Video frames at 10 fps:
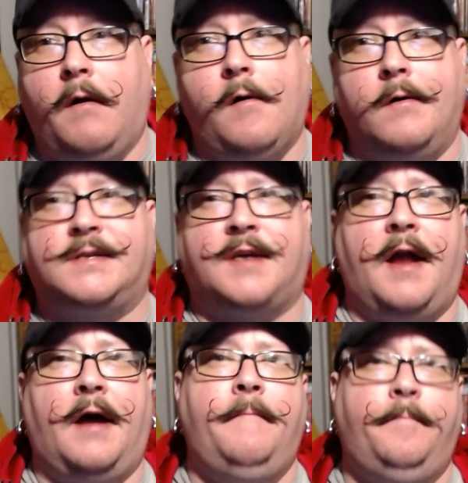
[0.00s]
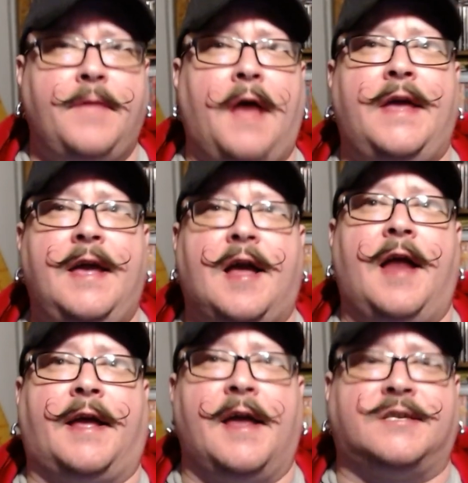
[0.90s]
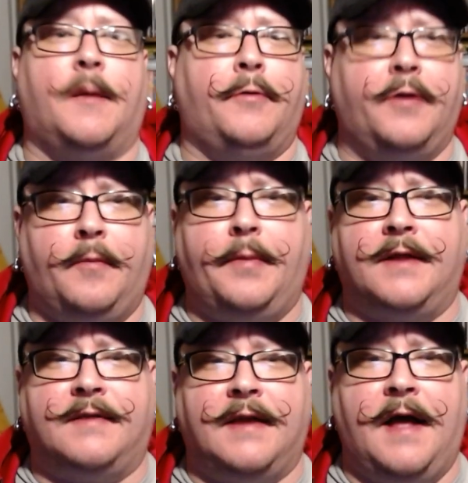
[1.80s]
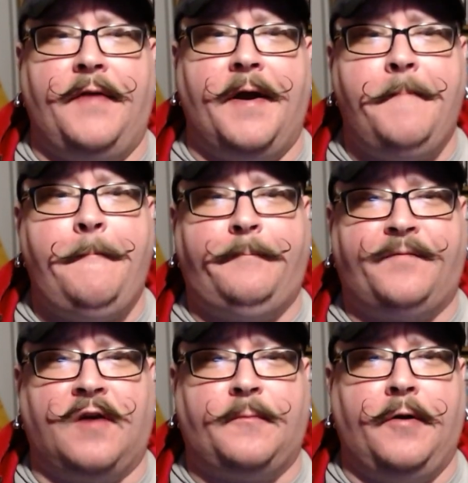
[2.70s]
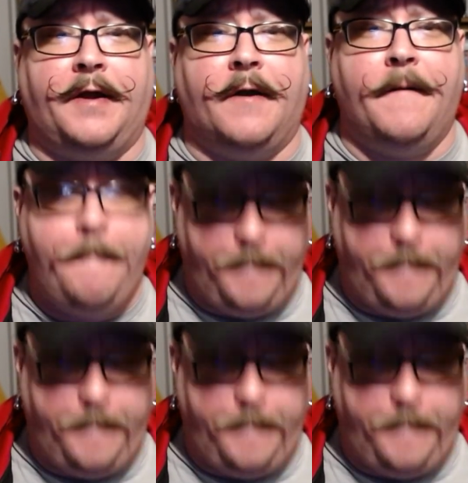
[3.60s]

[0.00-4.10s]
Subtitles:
It's kind of, yeah, the heat kind of kicks up a little bit at the end there, so that's pretty good.